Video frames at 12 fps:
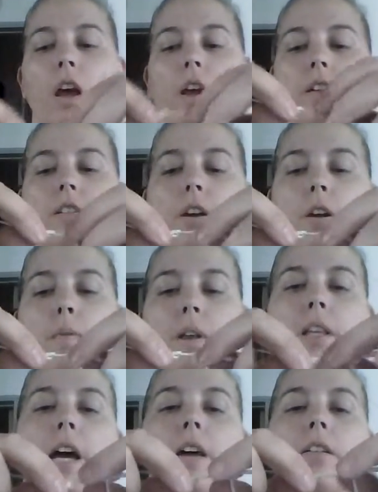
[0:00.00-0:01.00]
Alright, sorry
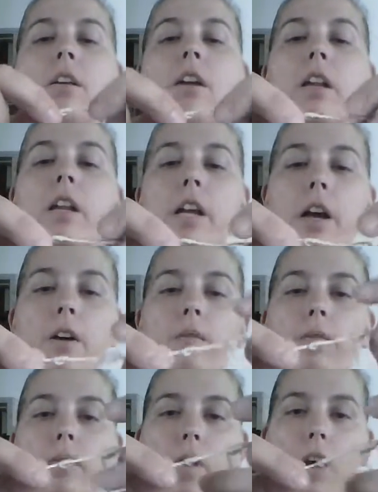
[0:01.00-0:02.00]
about that. Now,
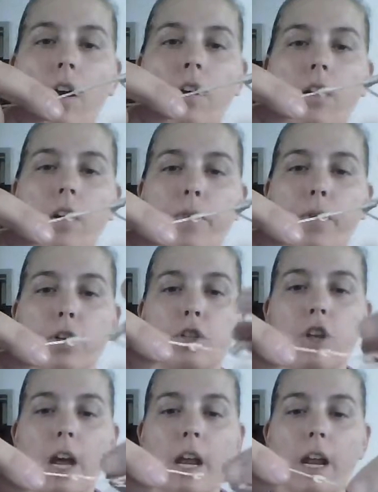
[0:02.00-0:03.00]
our first
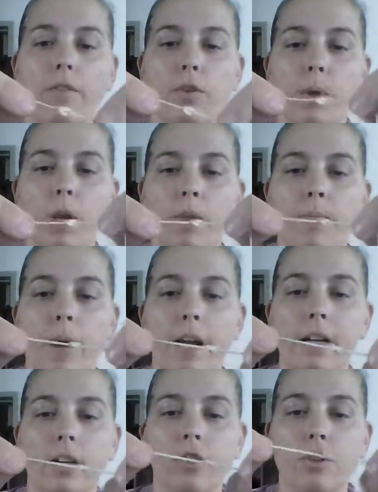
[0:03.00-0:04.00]
knot after we
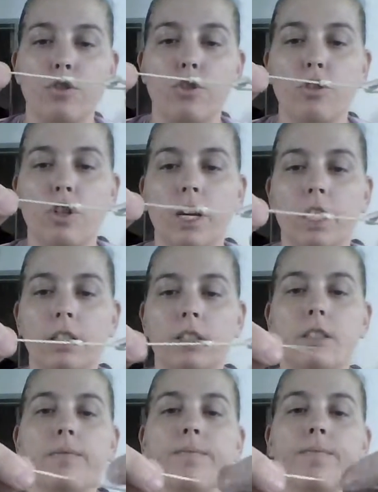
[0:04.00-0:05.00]
combined our two strings,
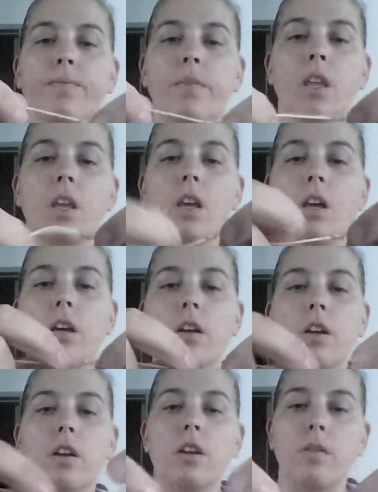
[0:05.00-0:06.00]

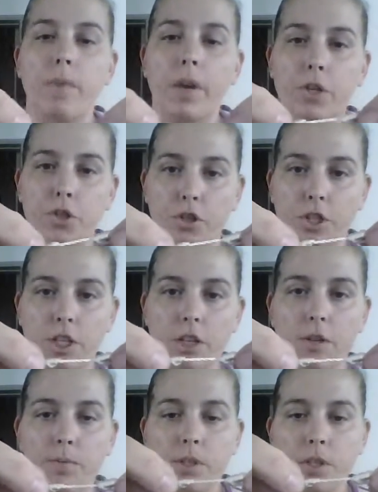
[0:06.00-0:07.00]
make sure it's in
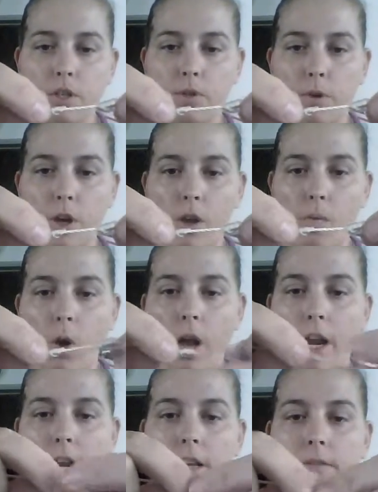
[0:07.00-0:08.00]
your position where you
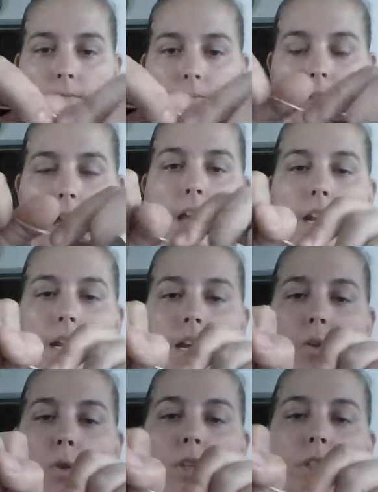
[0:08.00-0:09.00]
want it, and of
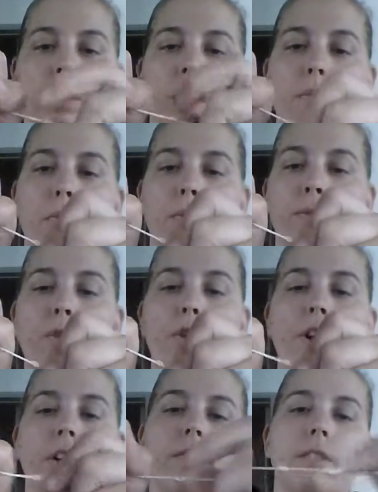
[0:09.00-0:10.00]
course, like
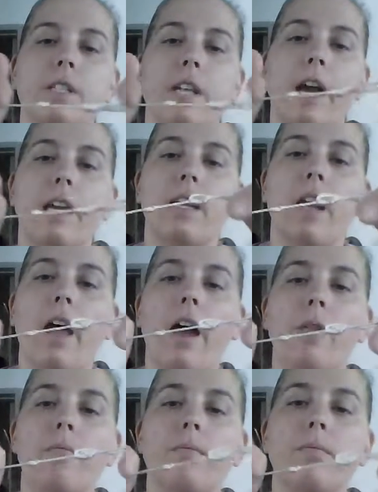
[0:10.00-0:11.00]
before, tighten it
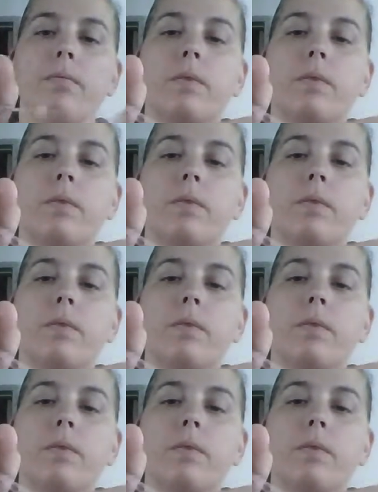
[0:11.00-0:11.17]
up,